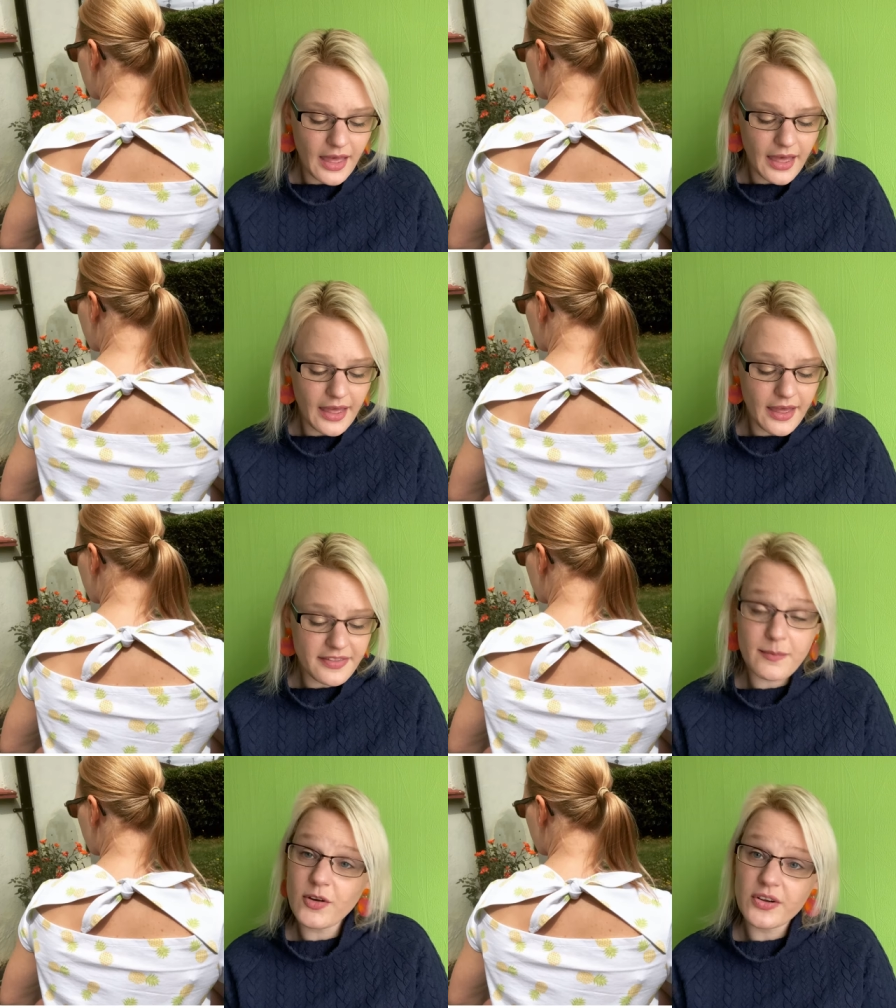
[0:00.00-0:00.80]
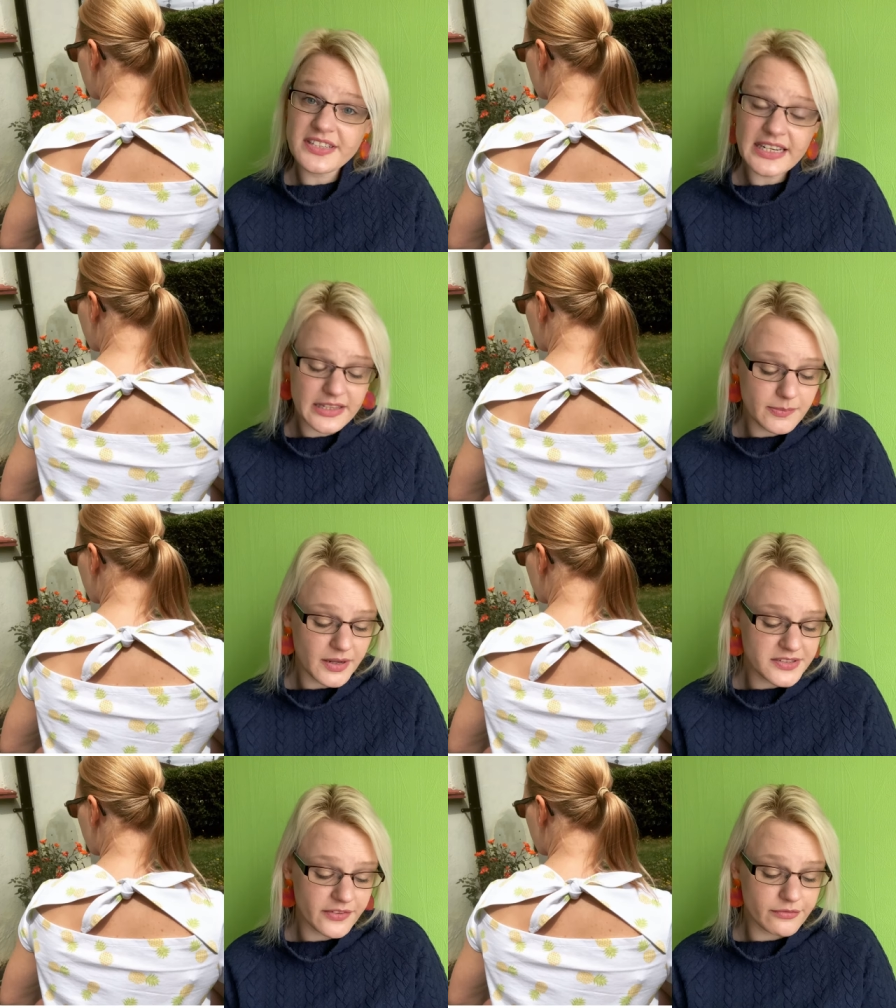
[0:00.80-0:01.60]
Uh, then we've got Tilly and the
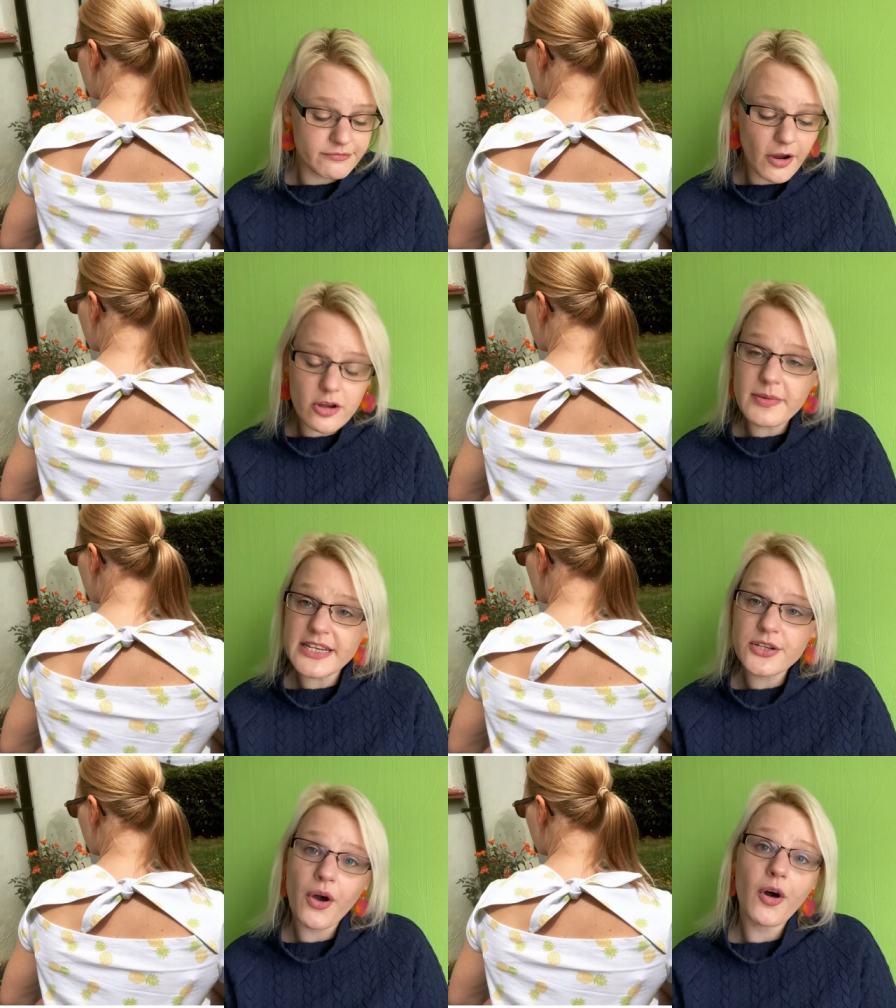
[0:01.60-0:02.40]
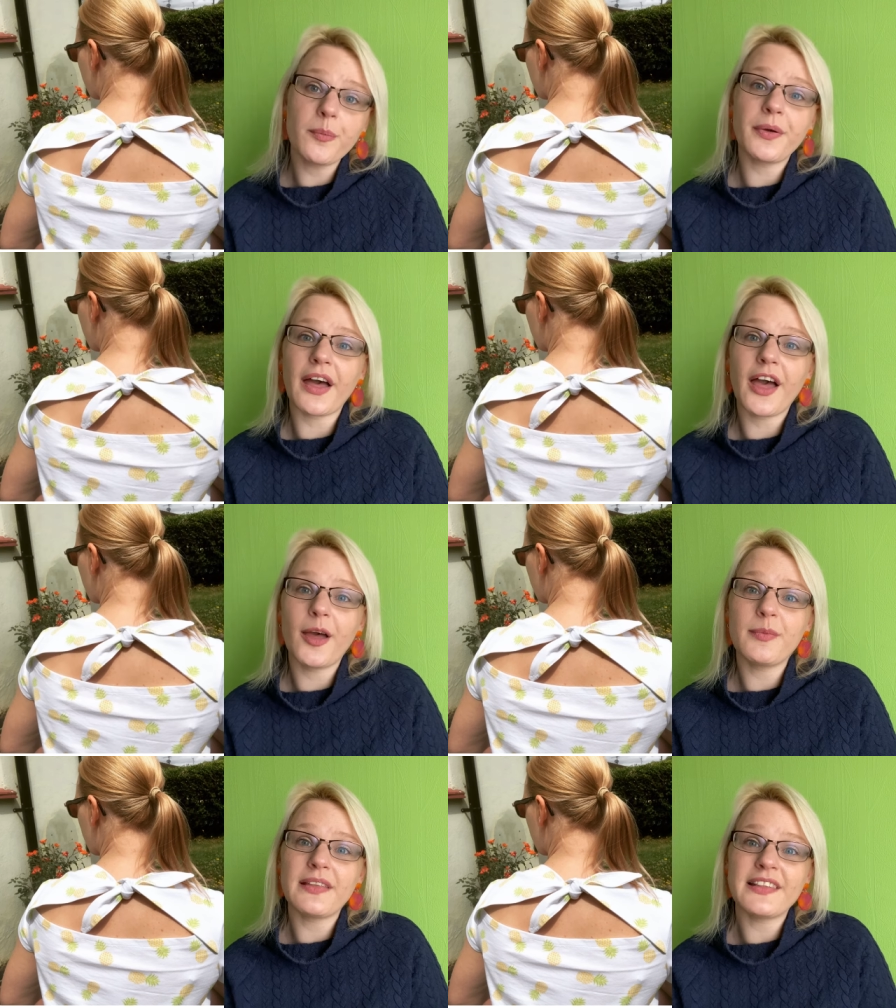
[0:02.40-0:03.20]
Buttons Romy top
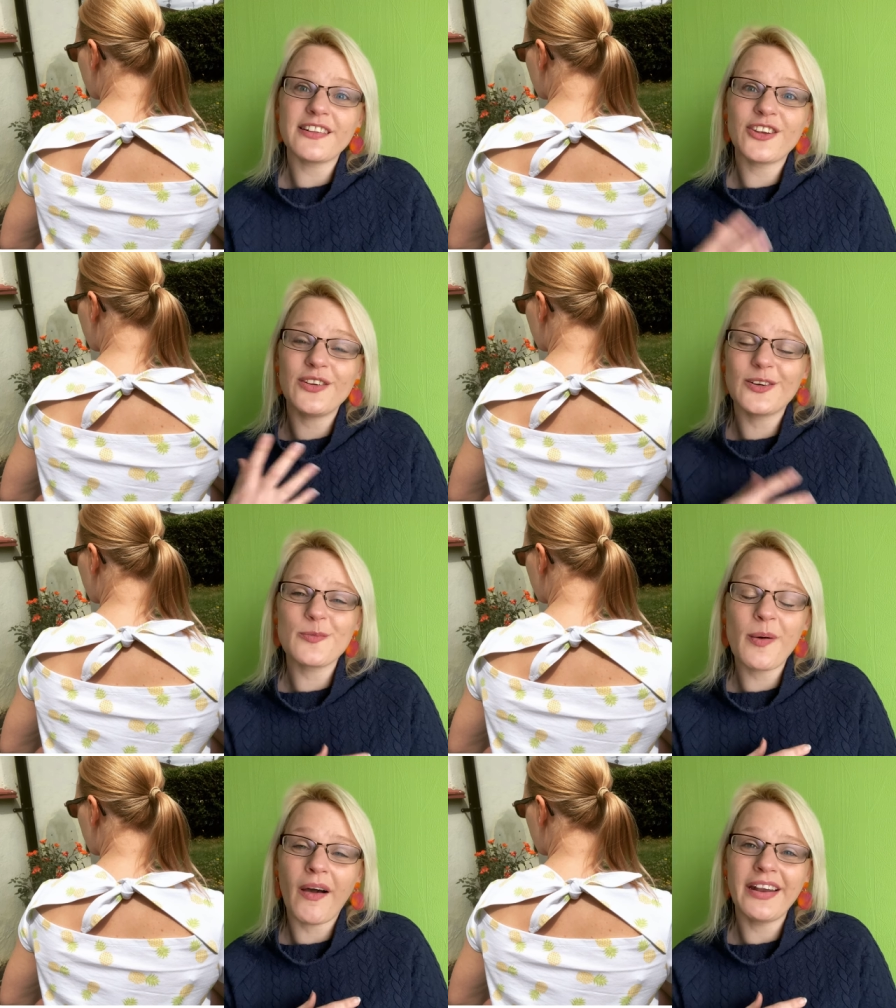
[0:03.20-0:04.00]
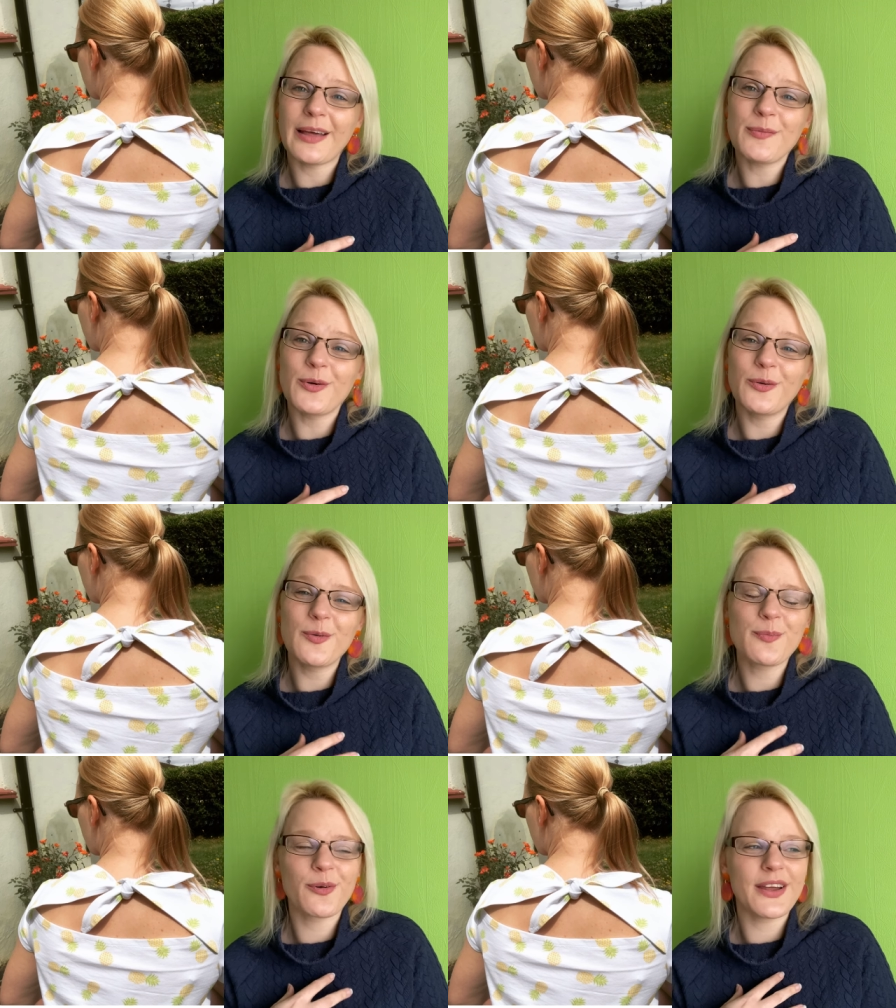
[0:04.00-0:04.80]
um, in this cute little pineapple
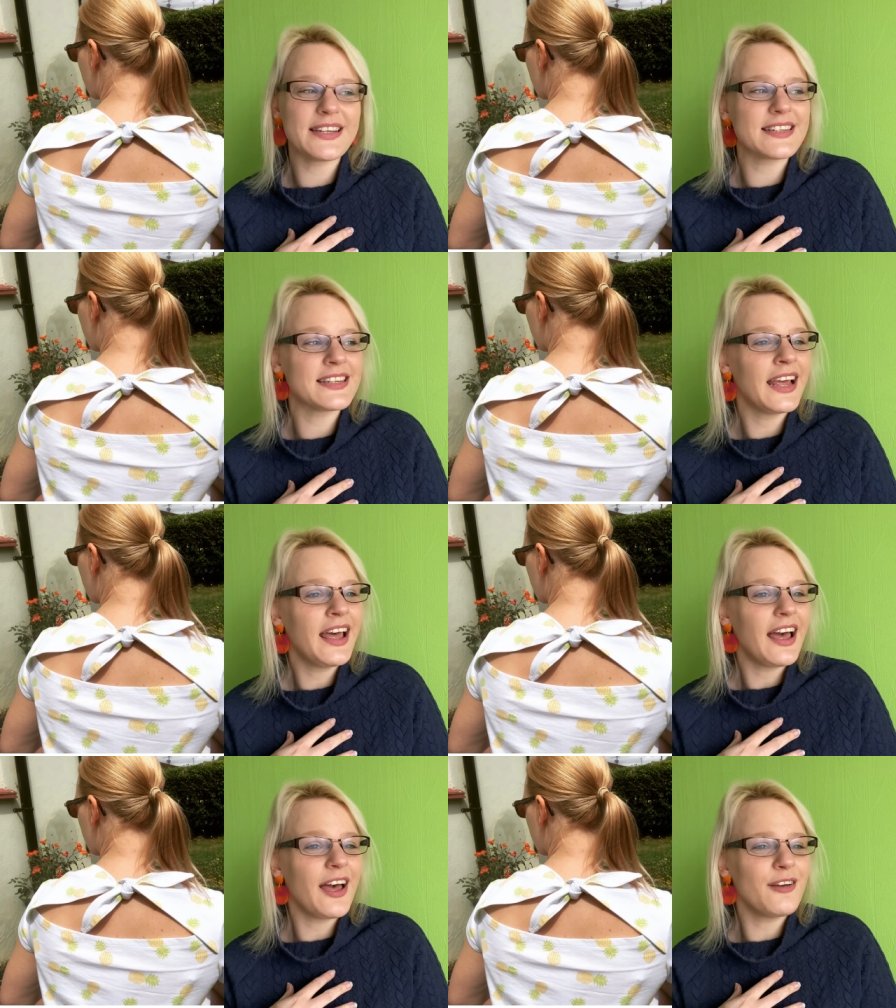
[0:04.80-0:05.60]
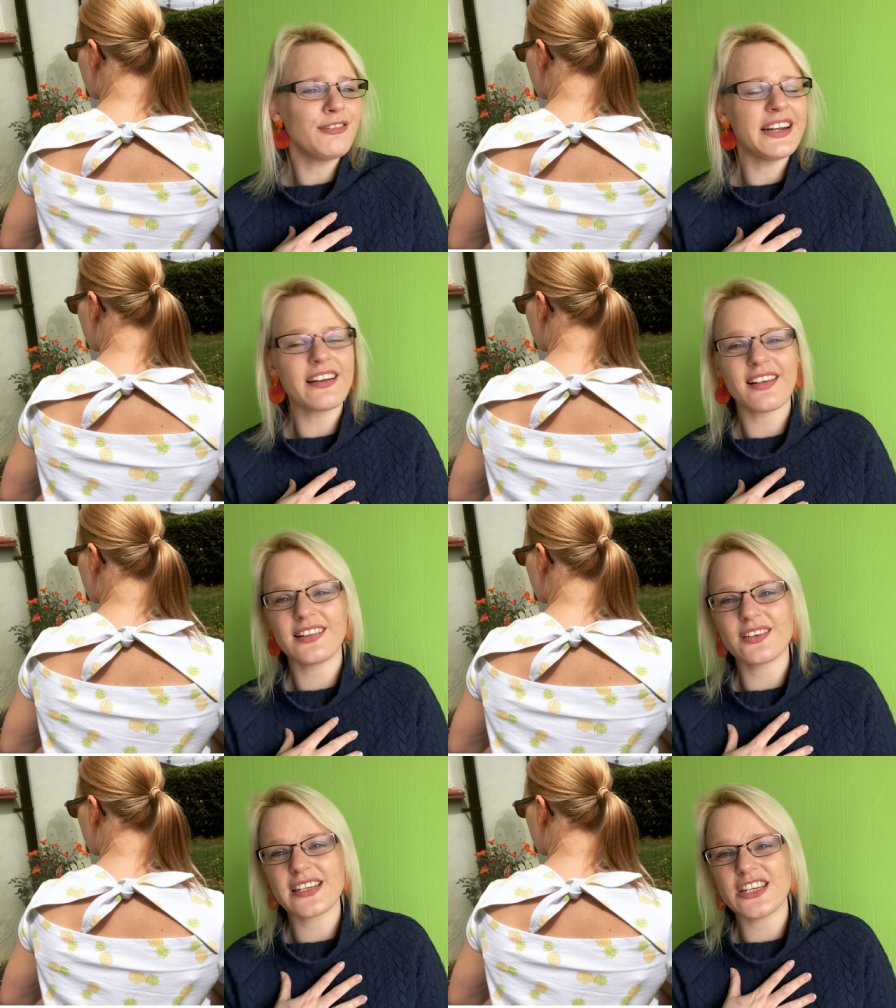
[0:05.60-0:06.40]
print. Uh, really nice
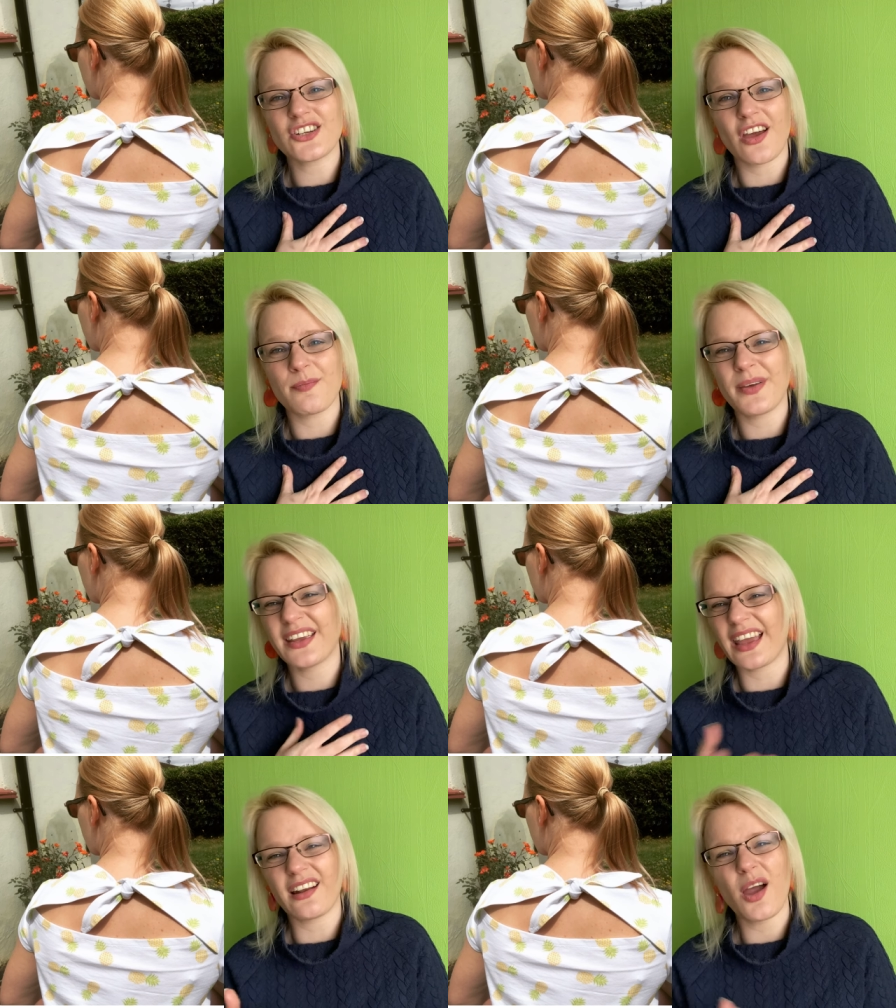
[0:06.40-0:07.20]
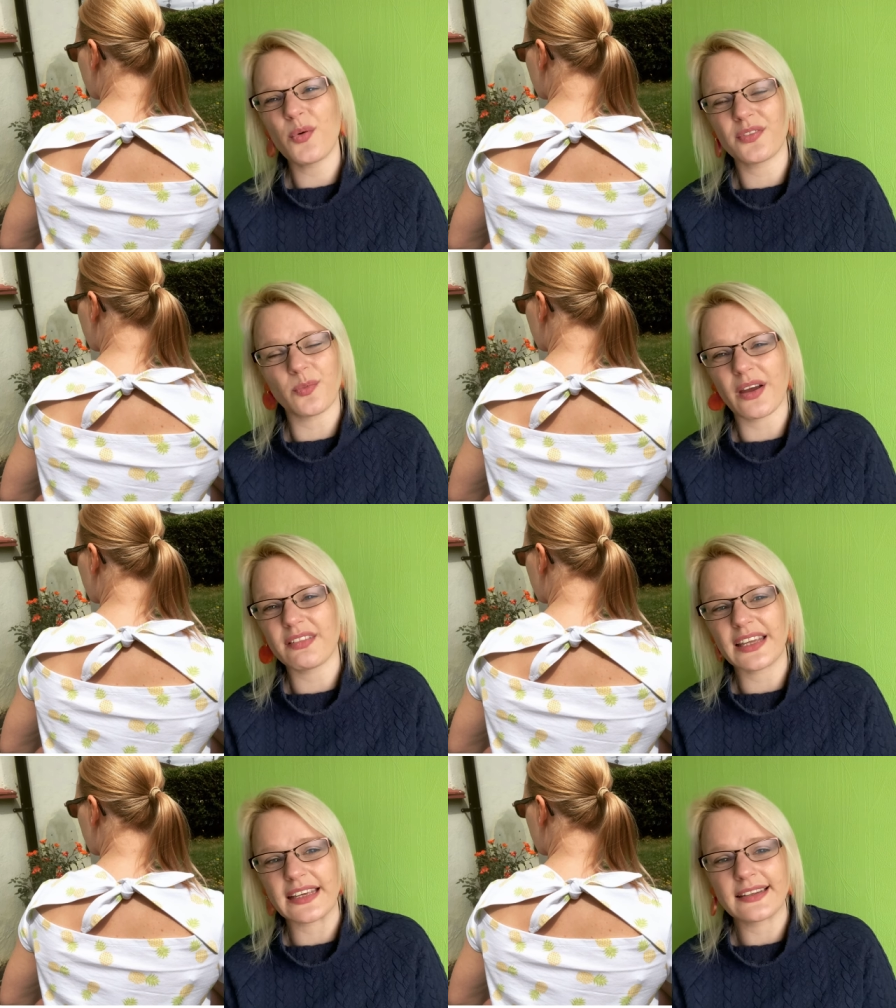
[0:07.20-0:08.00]
little t-shirt, but again, I wasn't
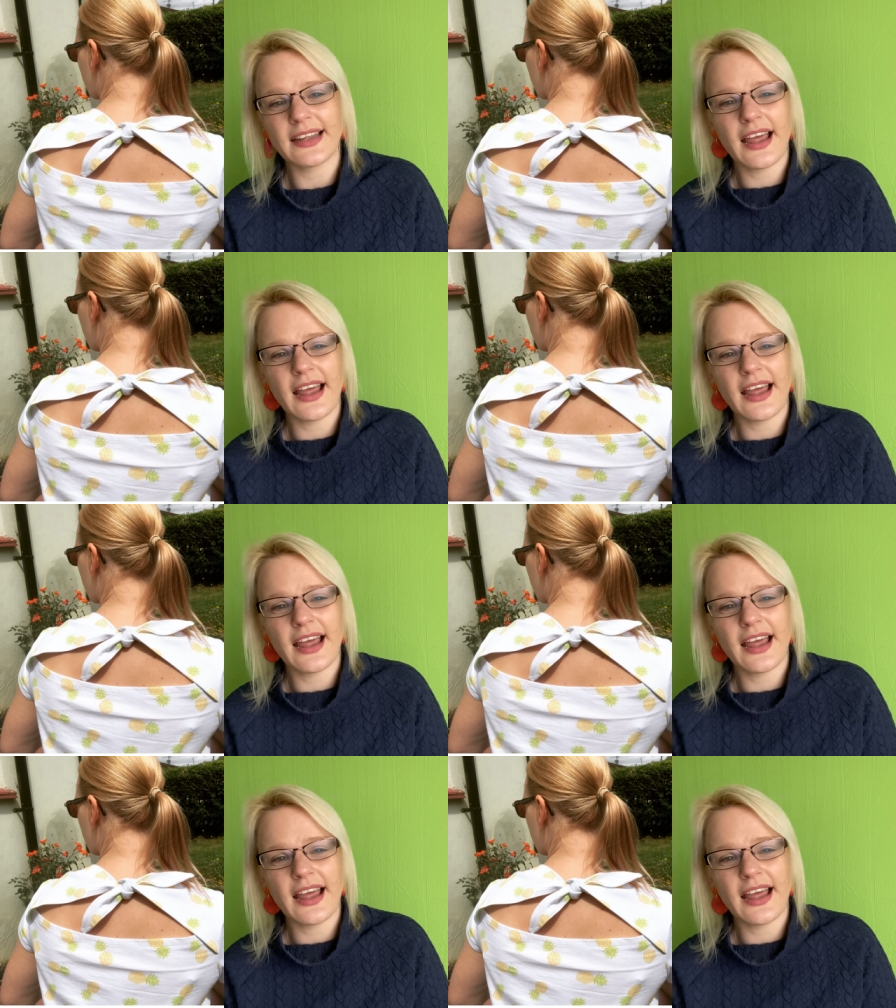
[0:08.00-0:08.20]
wearing it.